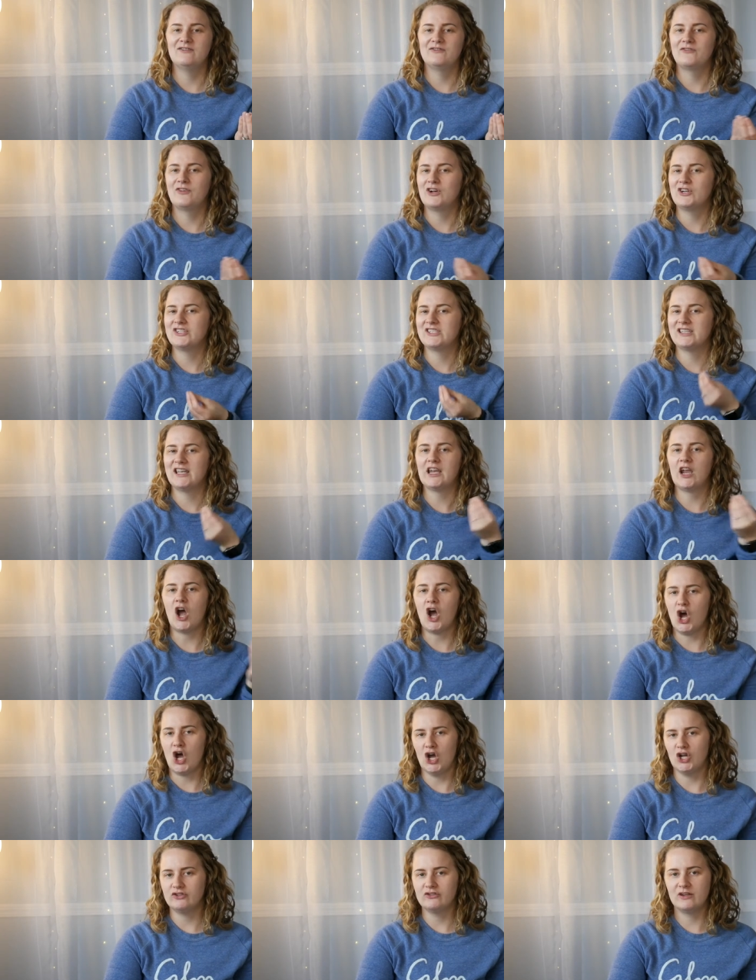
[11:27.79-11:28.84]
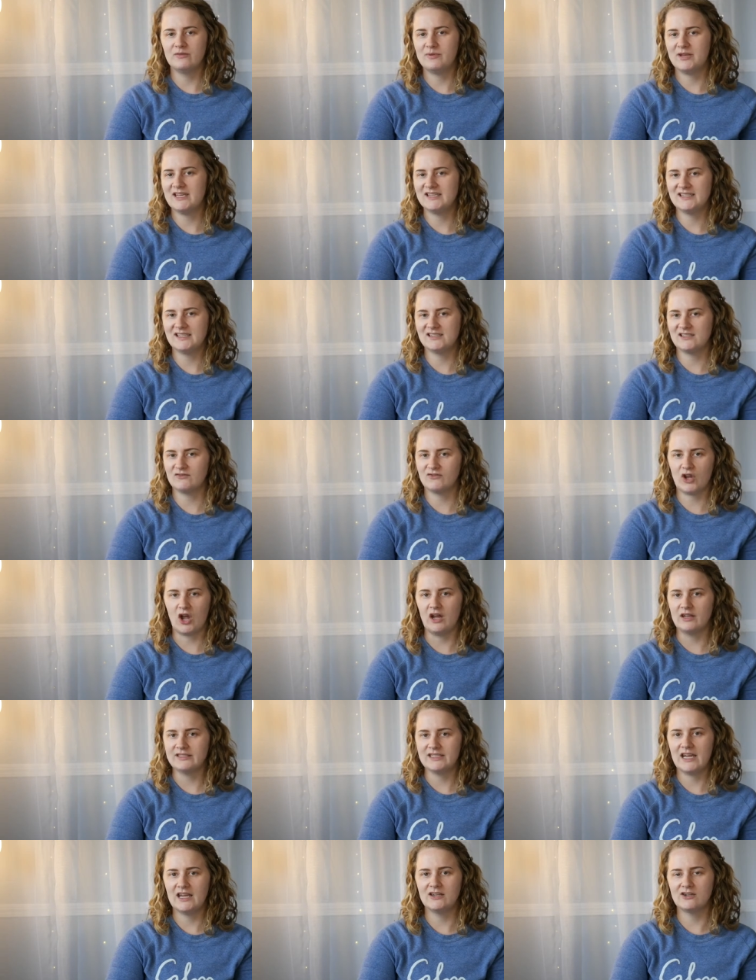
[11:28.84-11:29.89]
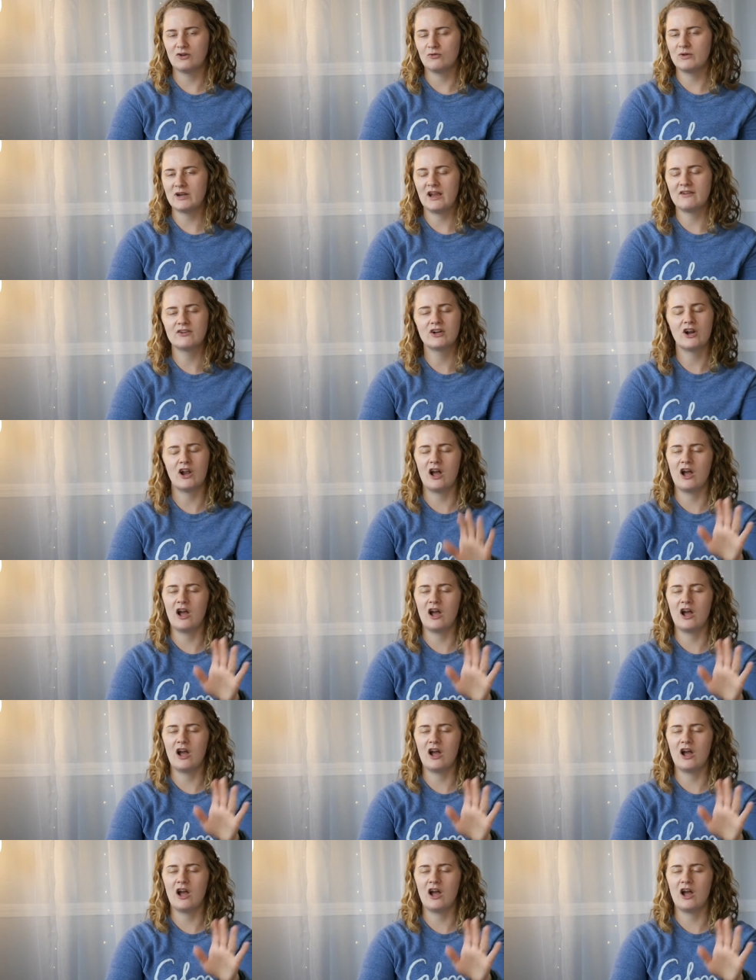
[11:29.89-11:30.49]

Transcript: first like 100 pieces of content or whatever,